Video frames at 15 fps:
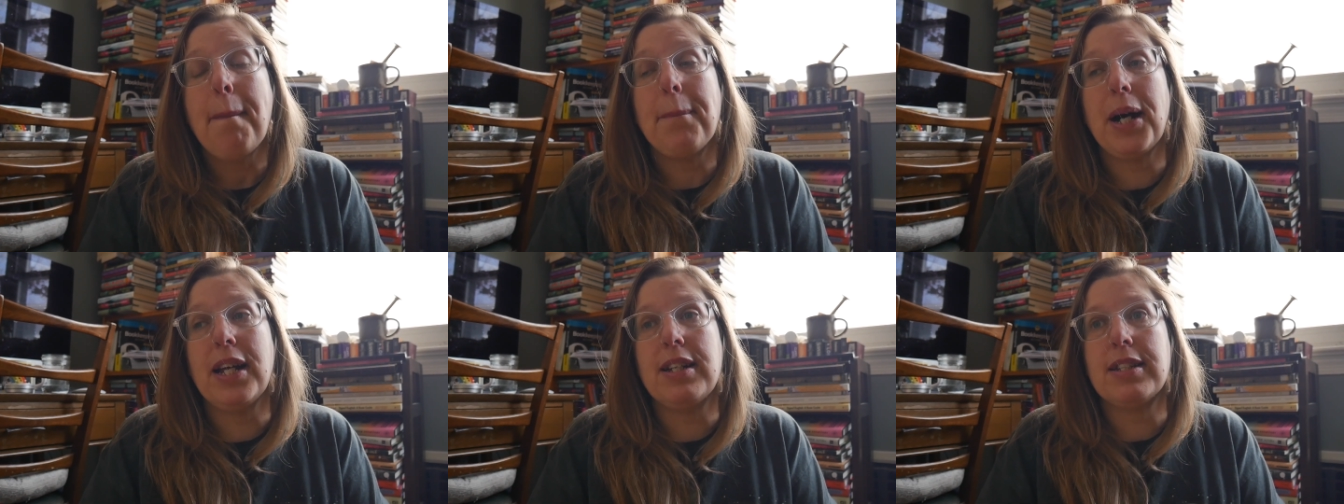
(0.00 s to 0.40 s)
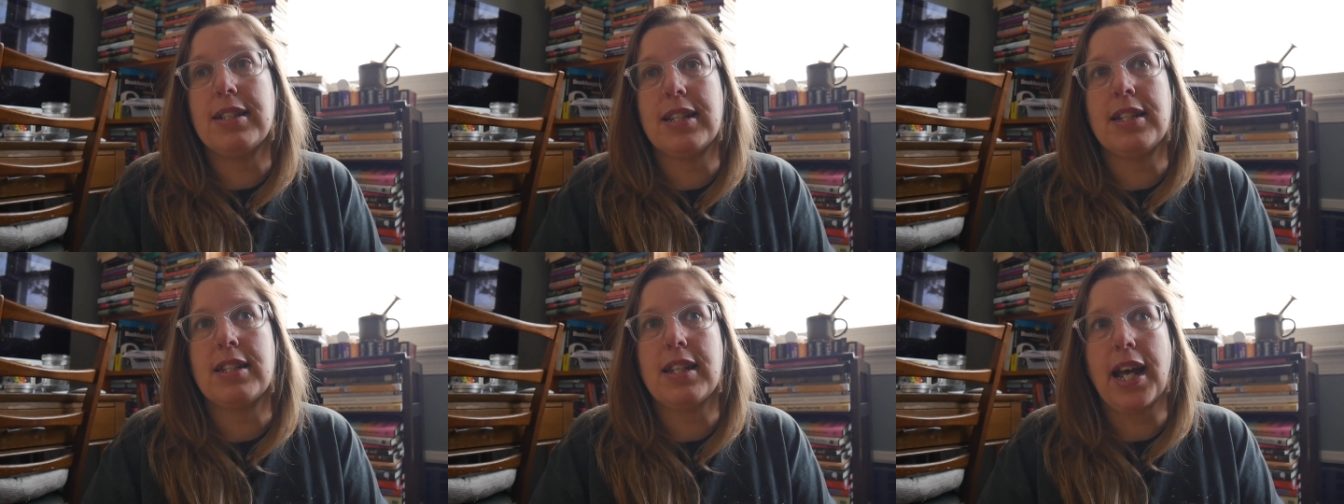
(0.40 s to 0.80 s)
but
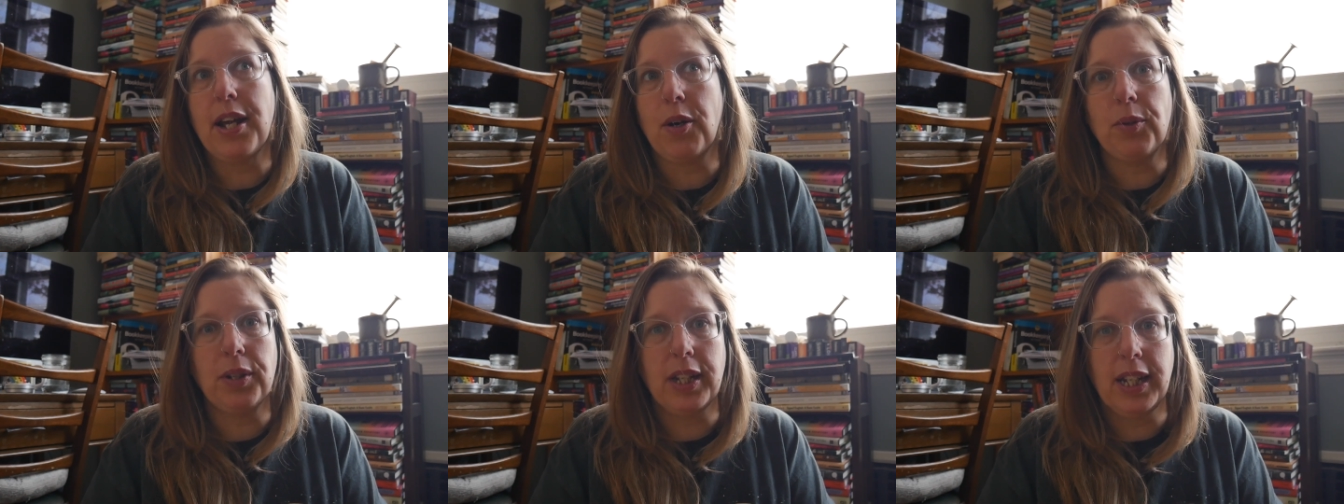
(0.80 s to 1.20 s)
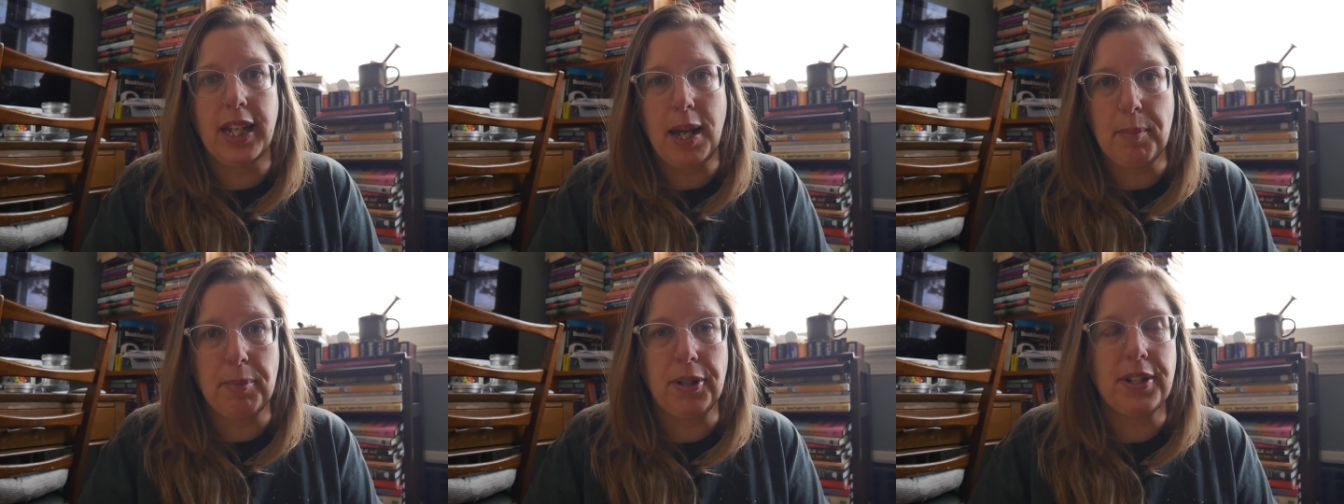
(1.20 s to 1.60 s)
since I only
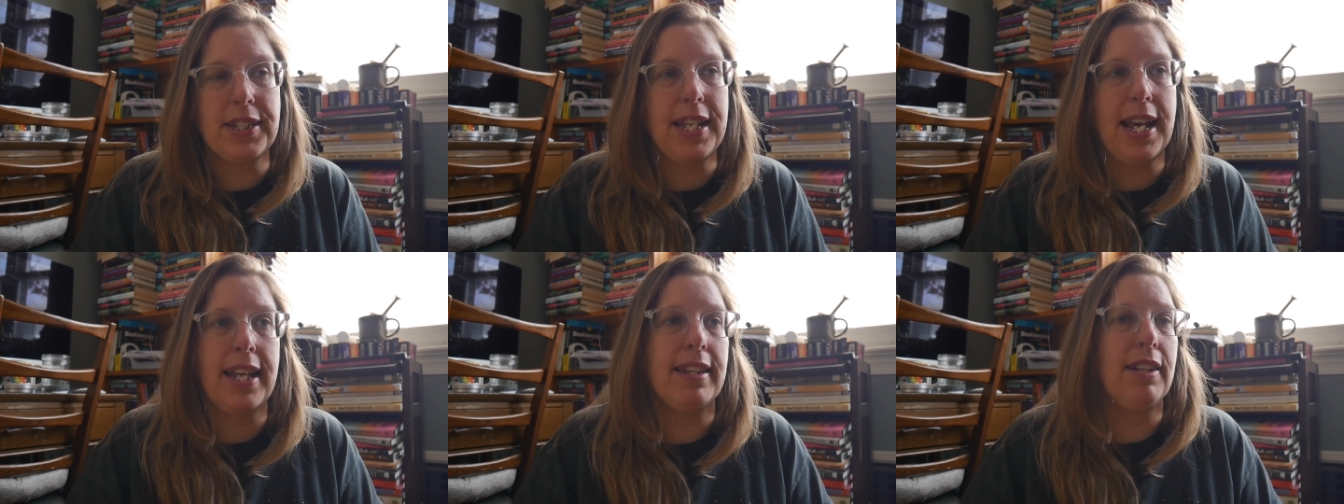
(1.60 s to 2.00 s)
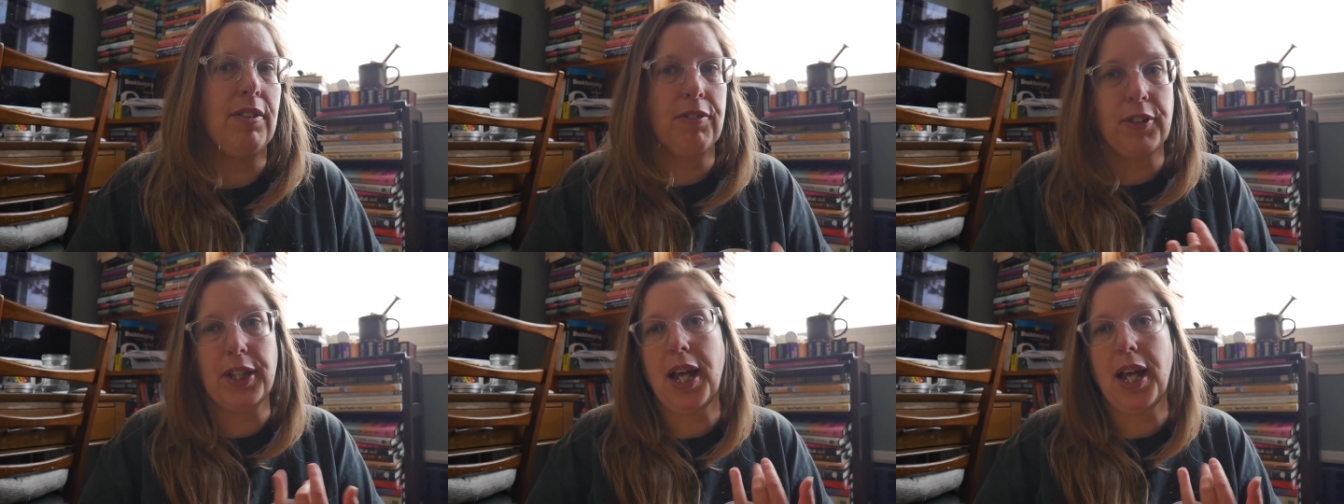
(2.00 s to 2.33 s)
get books at little free